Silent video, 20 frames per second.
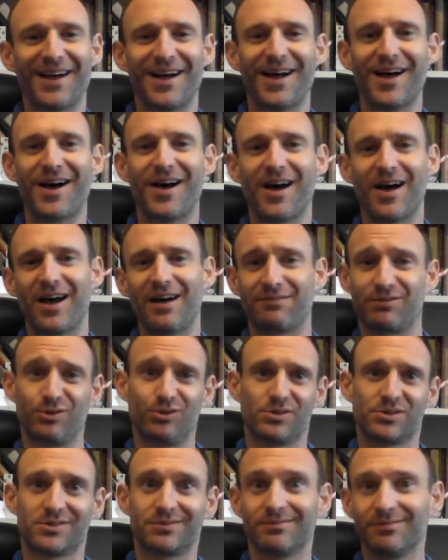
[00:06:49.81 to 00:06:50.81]
Of
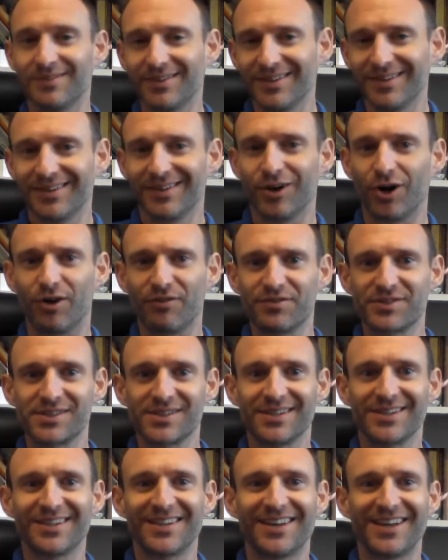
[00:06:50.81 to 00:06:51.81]
course, obviously.
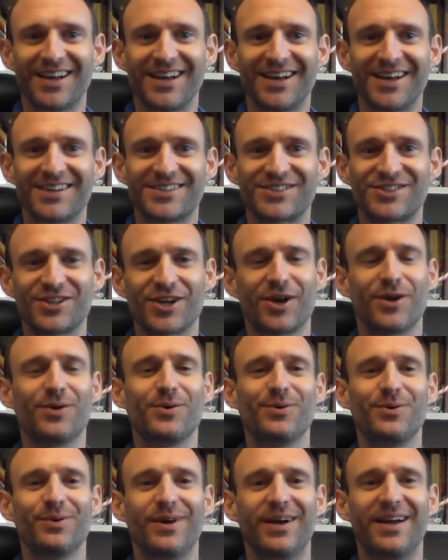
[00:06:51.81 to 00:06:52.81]

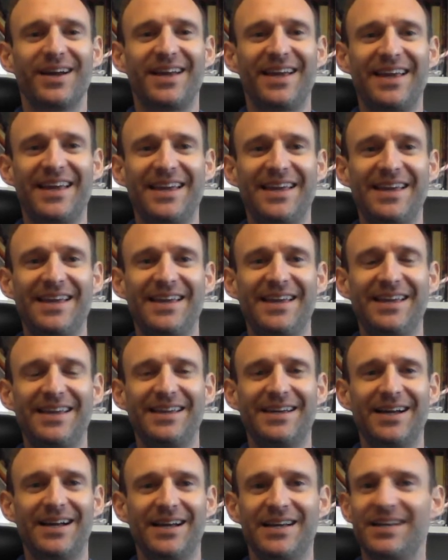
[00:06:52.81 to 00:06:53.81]
So he